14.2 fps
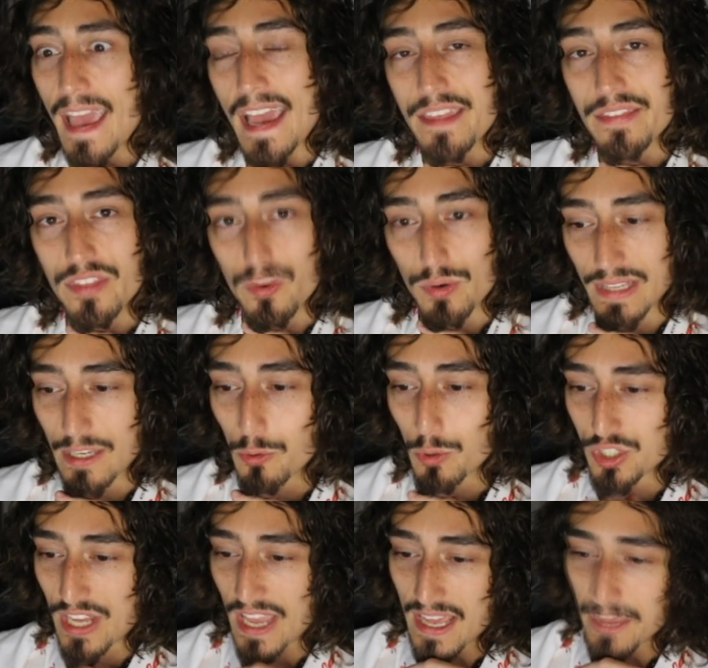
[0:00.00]
and the
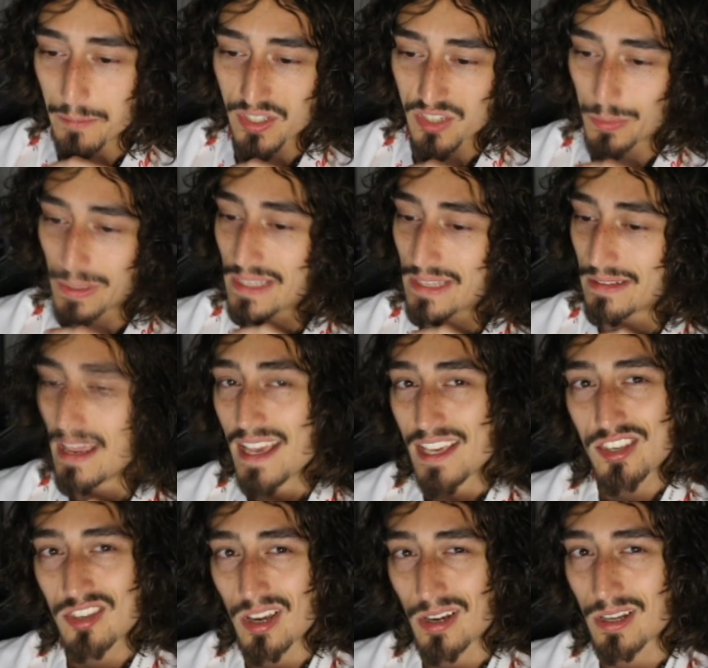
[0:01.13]
Relinquished Anima, so we can
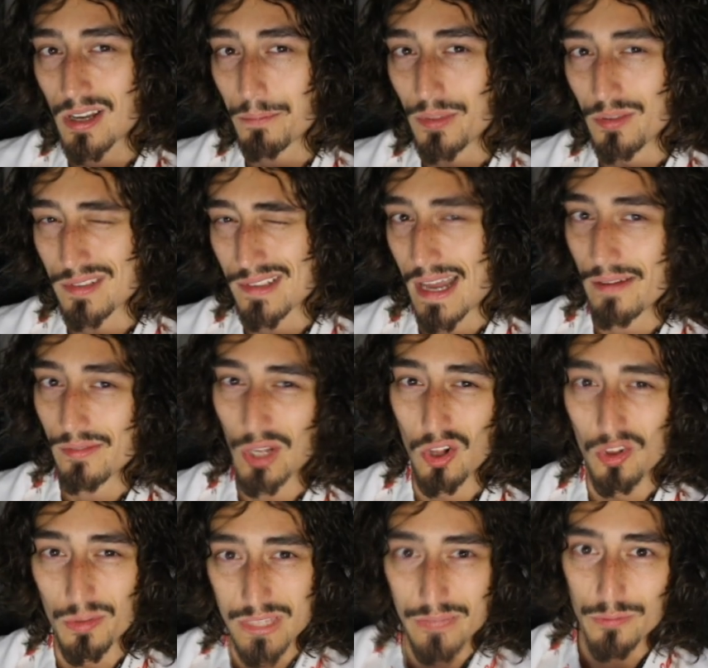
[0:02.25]
suck up those Lava
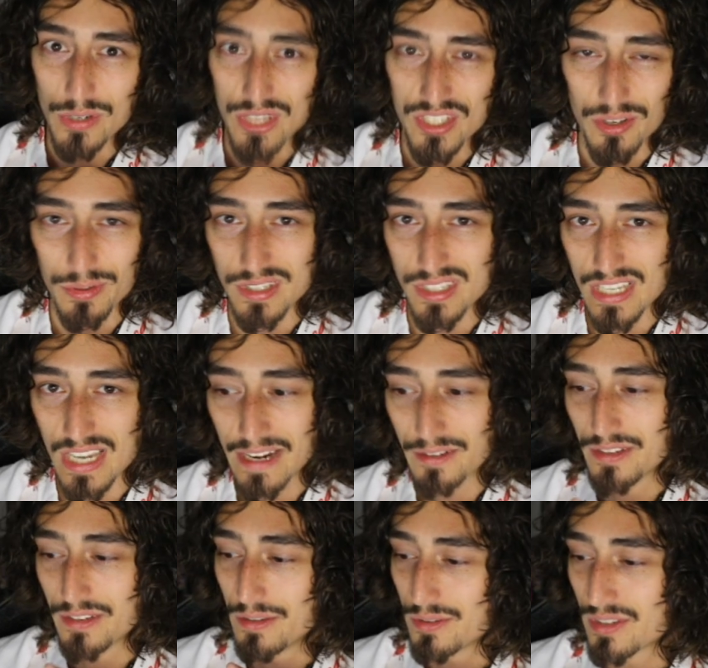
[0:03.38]
Golems if we so desire
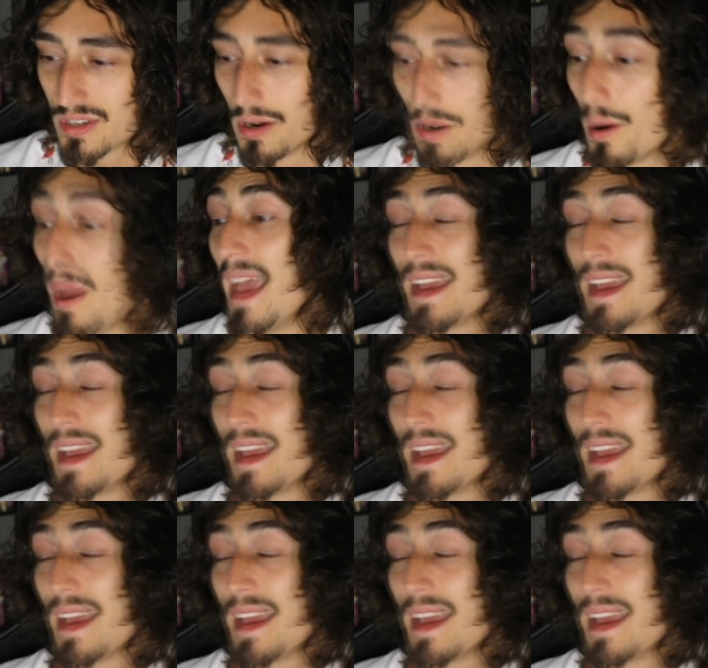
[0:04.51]
to do so.